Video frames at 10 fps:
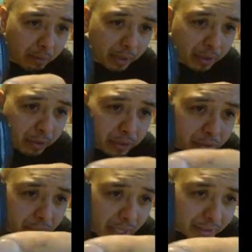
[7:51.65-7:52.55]
But
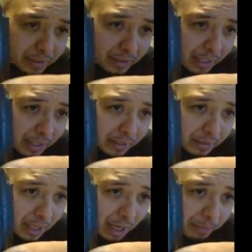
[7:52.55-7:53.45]
notice that stayed in the
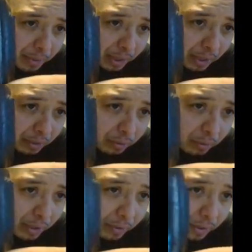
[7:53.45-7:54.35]
top there, that little weather.